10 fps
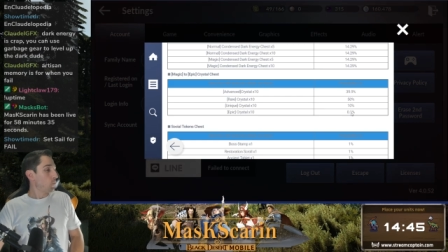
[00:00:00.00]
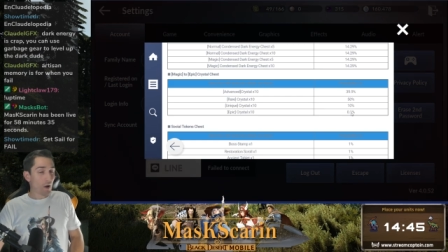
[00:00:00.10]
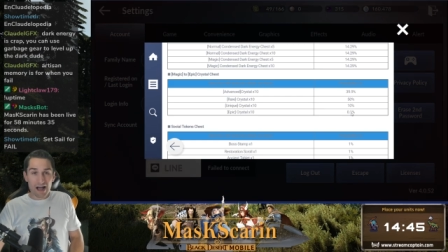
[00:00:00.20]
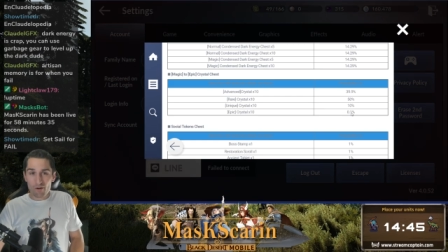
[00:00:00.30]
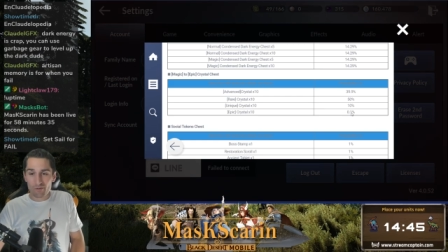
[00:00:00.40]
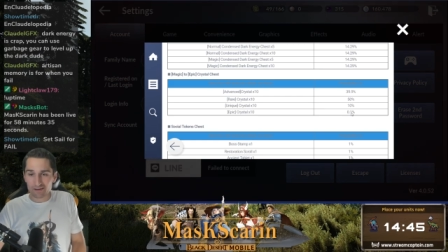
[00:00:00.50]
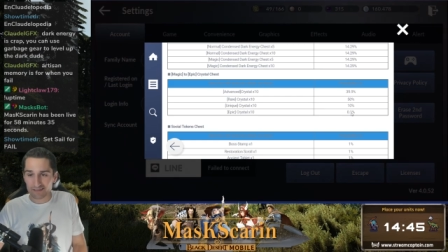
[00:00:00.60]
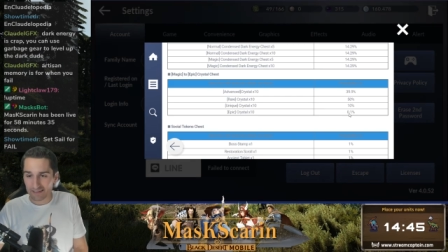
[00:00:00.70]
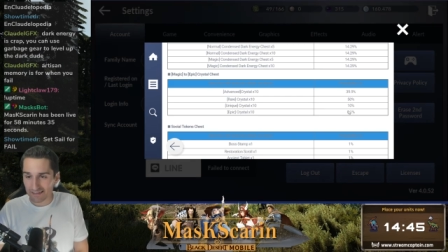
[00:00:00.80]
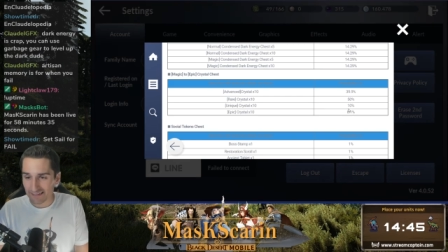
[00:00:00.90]
Wow.
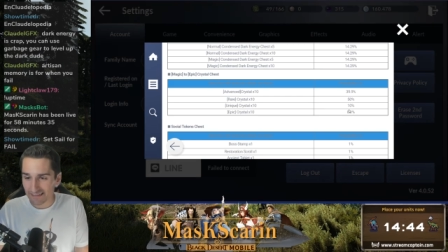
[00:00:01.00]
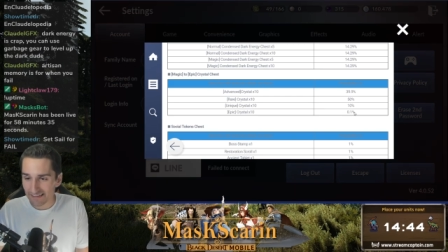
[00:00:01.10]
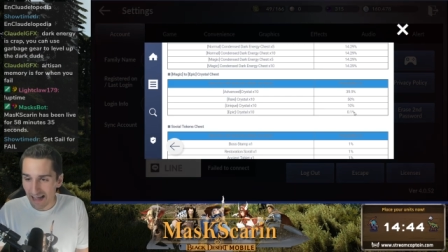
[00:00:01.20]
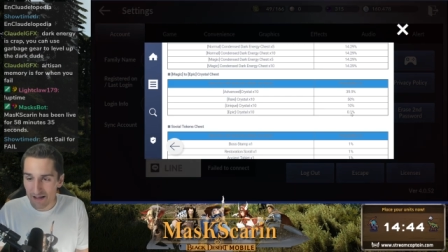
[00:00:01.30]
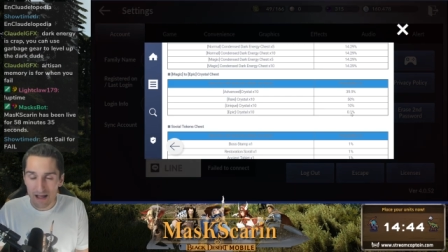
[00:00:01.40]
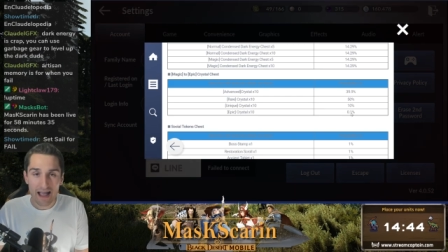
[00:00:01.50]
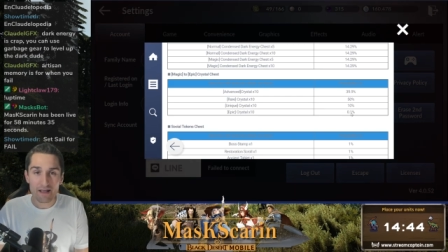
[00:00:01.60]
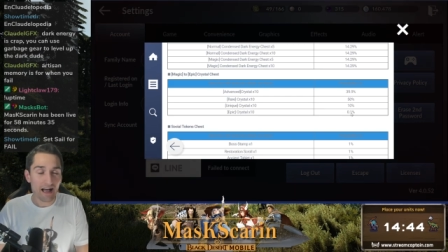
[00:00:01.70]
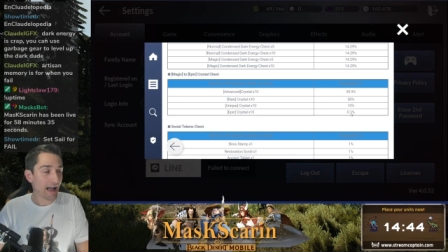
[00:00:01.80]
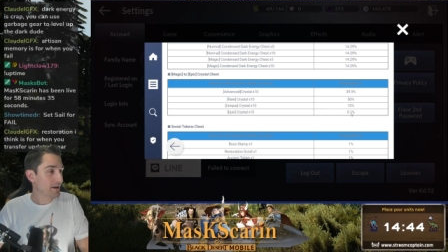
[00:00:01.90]
I,
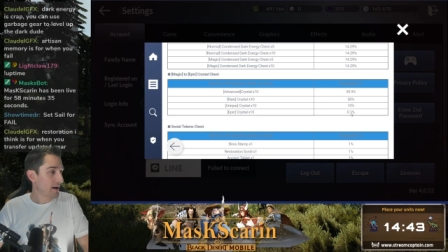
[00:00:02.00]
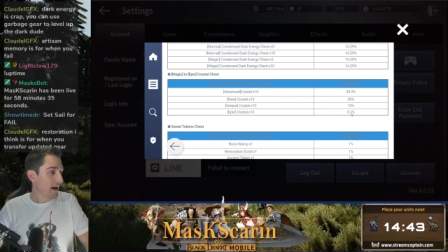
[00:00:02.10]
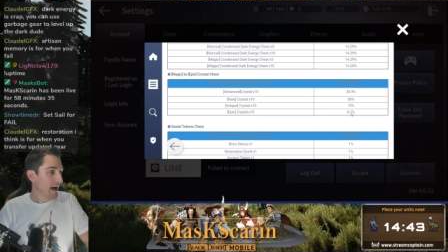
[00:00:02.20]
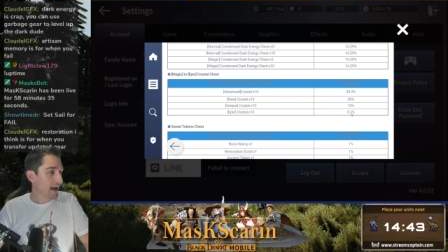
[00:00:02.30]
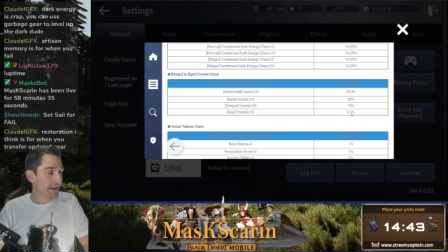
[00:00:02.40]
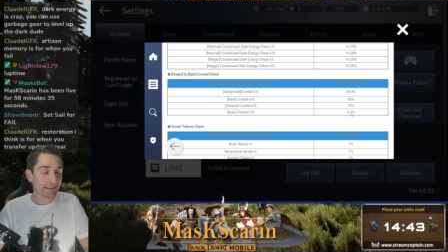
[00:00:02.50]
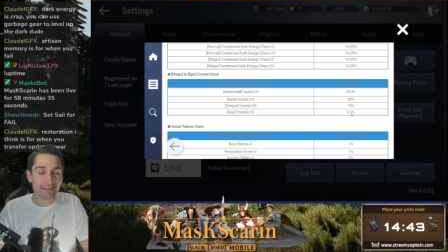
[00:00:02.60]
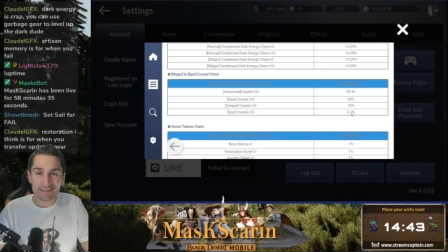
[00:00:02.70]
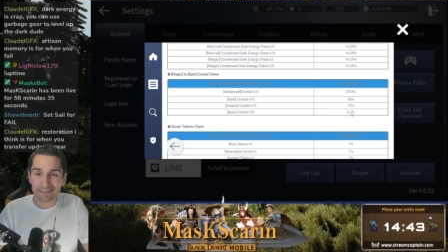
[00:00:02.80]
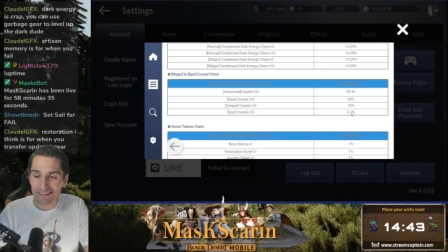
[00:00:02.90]
I, I,
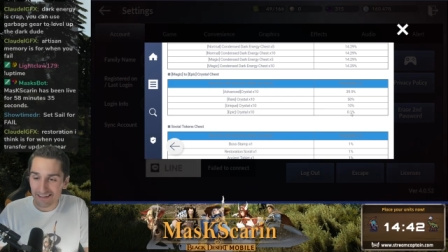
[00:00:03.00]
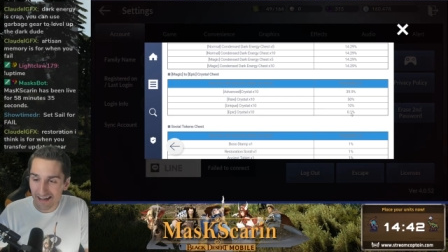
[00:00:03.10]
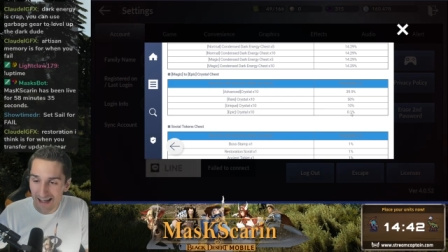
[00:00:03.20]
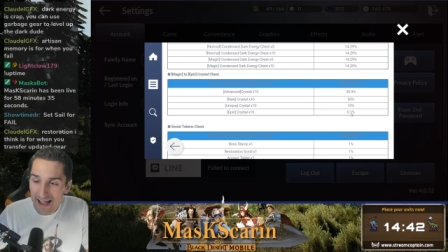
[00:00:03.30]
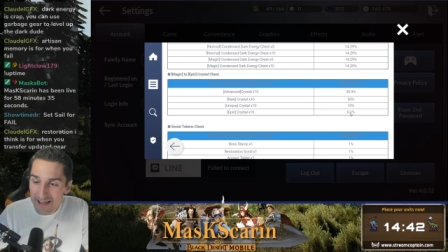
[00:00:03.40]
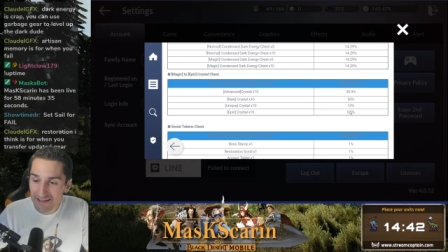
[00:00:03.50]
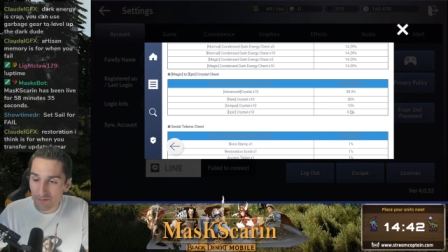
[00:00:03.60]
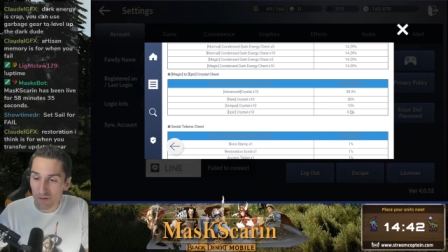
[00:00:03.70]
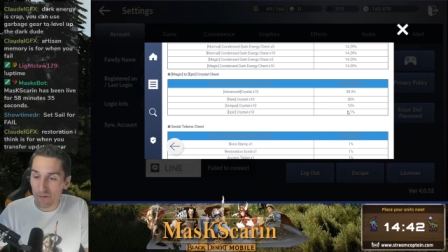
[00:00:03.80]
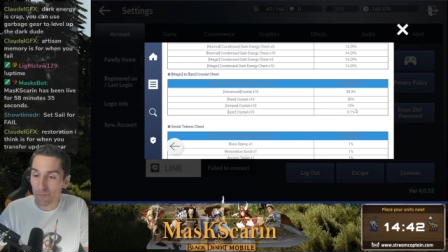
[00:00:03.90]
I, I
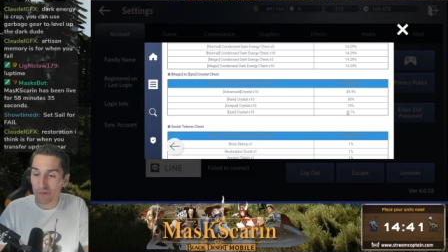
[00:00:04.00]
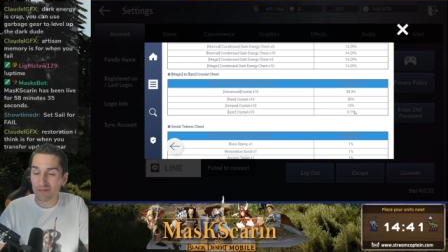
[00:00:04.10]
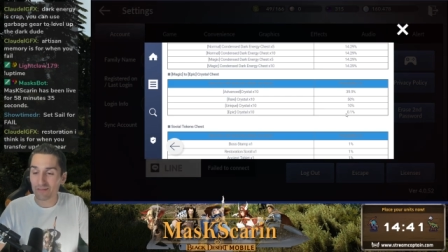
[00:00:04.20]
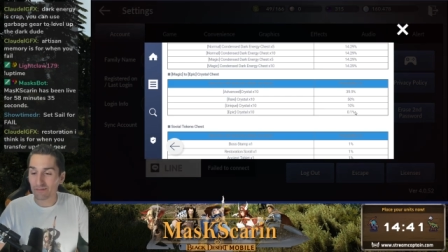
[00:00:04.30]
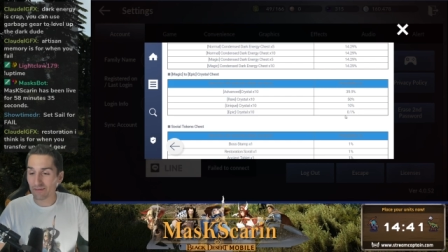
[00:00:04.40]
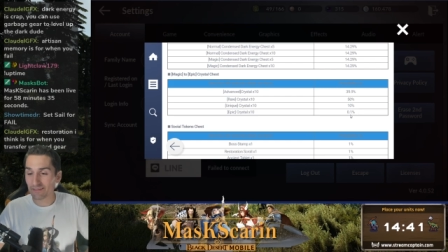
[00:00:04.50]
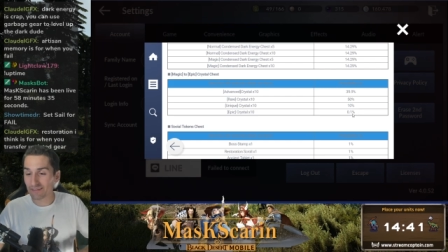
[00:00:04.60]
will,